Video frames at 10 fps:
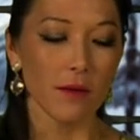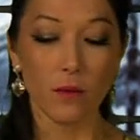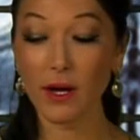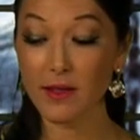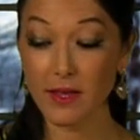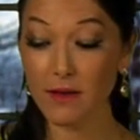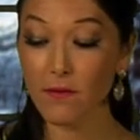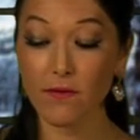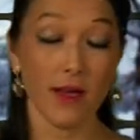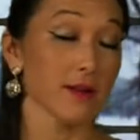Well, I think for
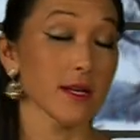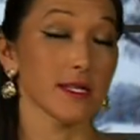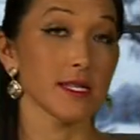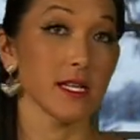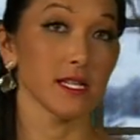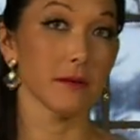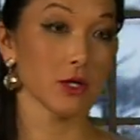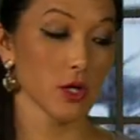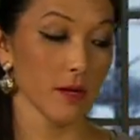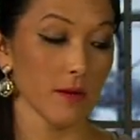Valentine's Day
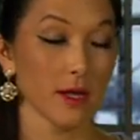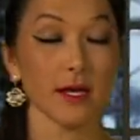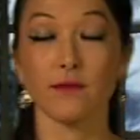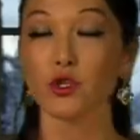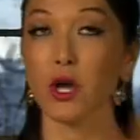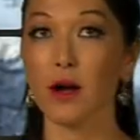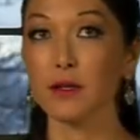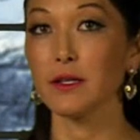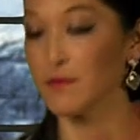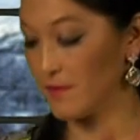especially, we think of
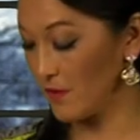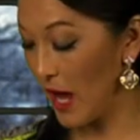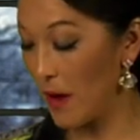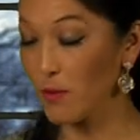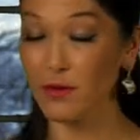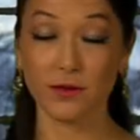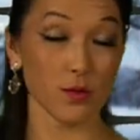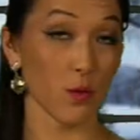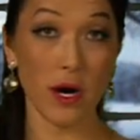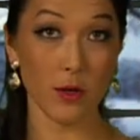chocolate and flowers
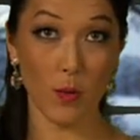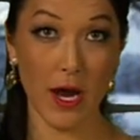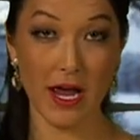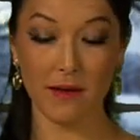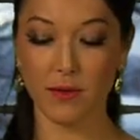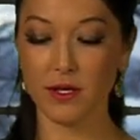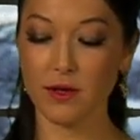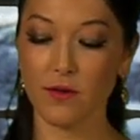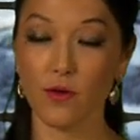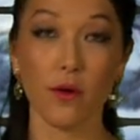right away, but you
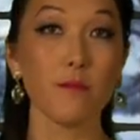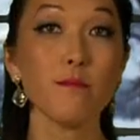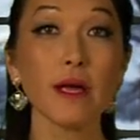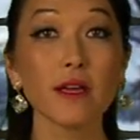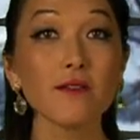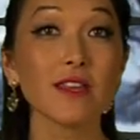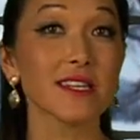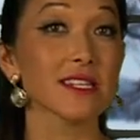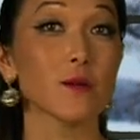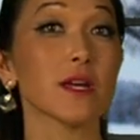know, there are a million
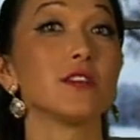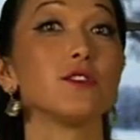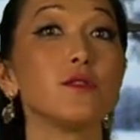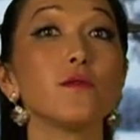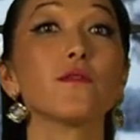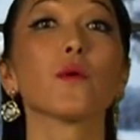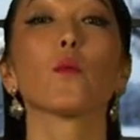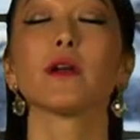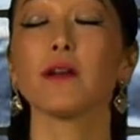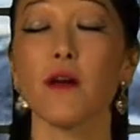things that we can do for
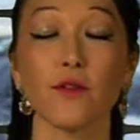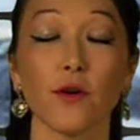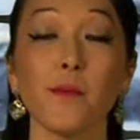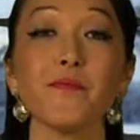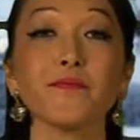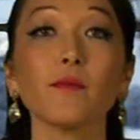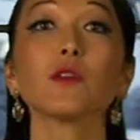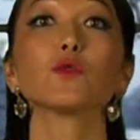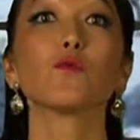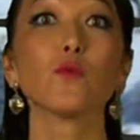one another
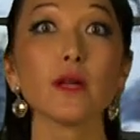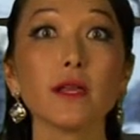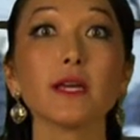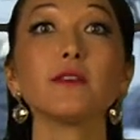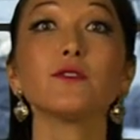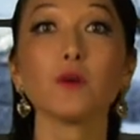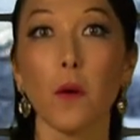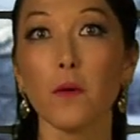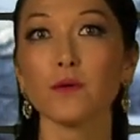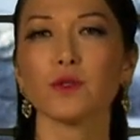to really
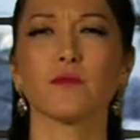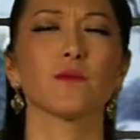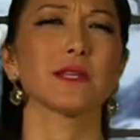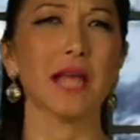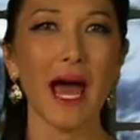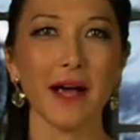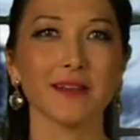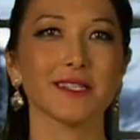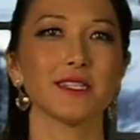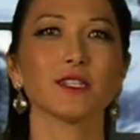indulge and
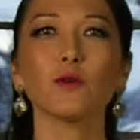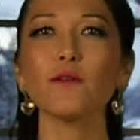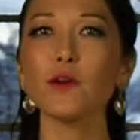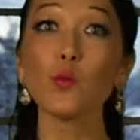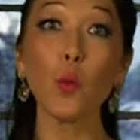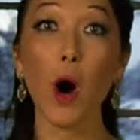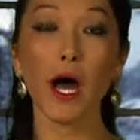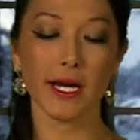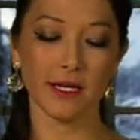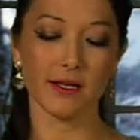relax and sort of
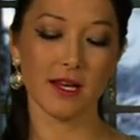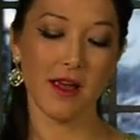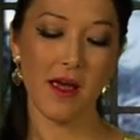unwind.